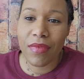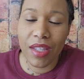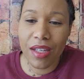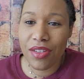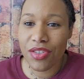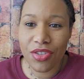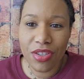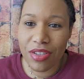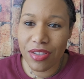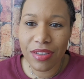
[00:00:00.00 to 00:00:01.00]
It's
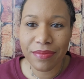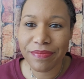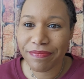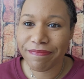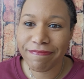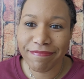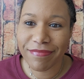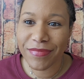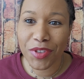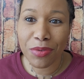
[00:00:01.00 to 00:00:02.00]
just
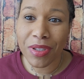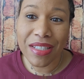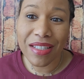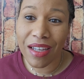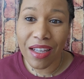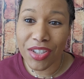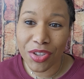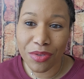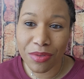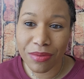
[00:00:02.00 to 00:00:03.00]
too easy not to.